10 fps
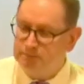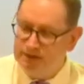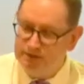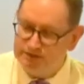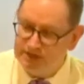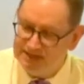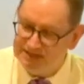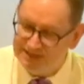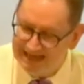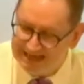Peter
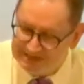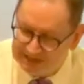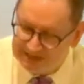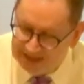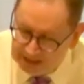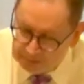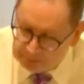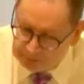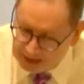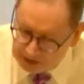says it is
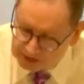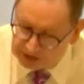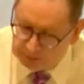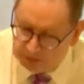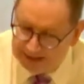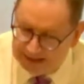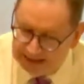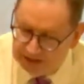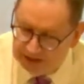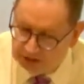imperishable,
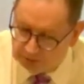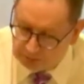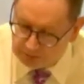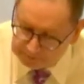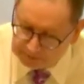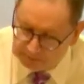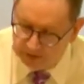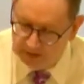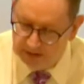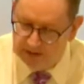
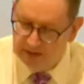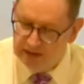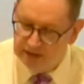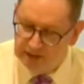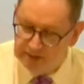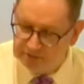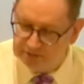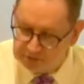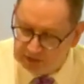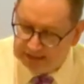incorruptible. Number
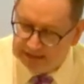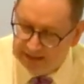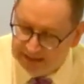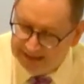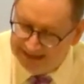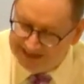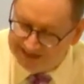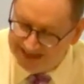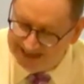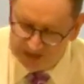three, it
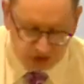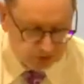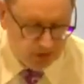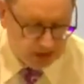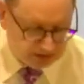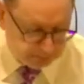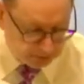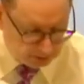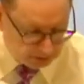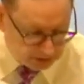is indestructible.